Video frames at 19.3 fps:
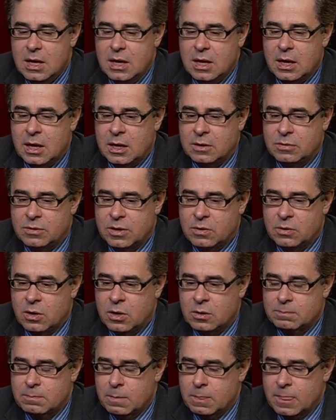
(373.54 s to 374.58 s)
and there
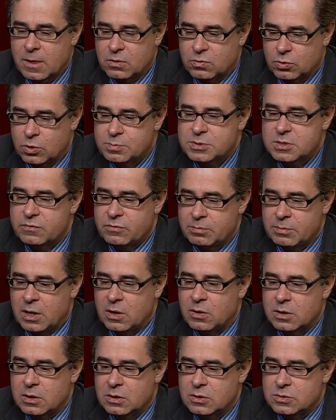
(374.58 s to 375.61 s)
are groups of
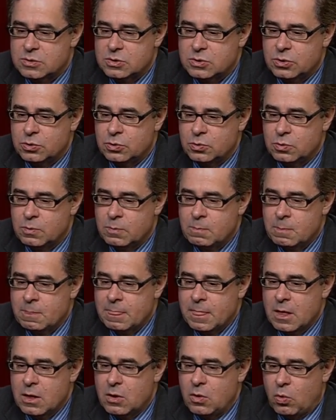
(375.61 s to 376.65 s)
Americans who
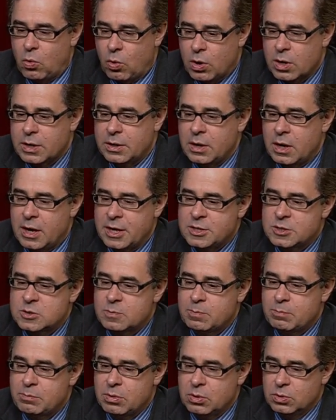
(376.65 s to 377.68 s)
organize
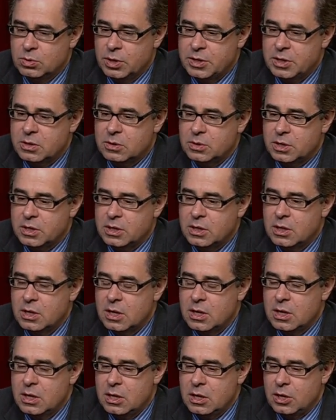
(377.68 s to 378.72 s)
politically
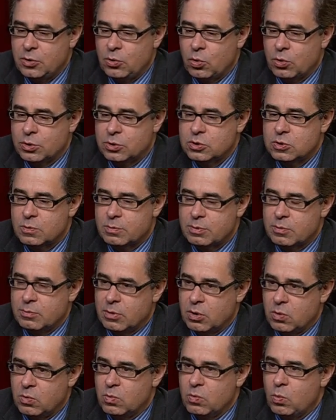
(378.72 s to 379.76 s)
in order to
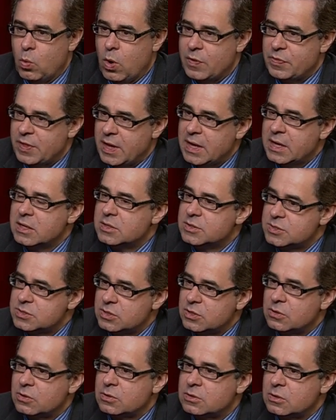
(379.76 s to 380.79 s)
promote what they
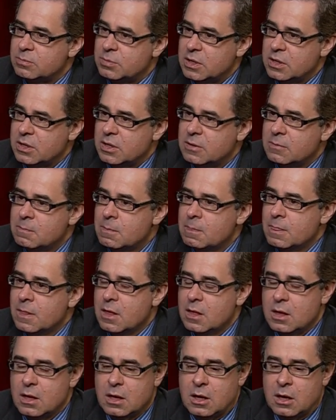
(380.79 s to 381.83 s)
consider to be
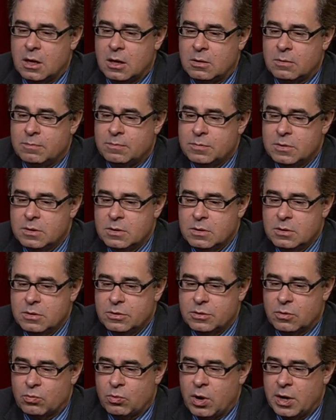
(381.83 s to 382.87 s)
uh,
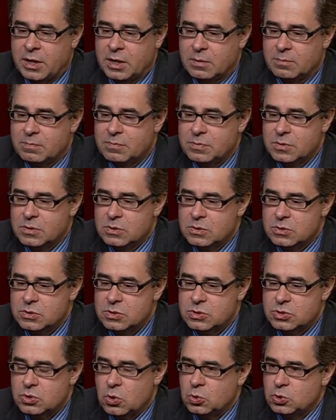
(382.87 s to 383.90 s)
the right
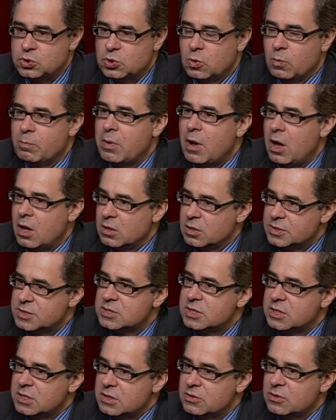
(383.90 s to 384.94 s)
social
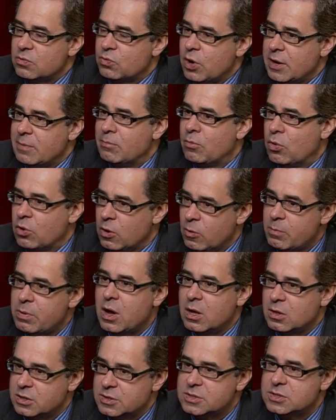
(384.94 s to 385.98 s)
policy, the right moral
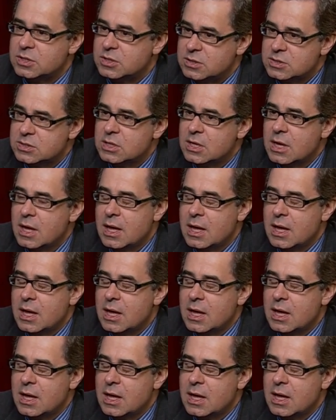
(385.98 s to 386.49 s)
policies.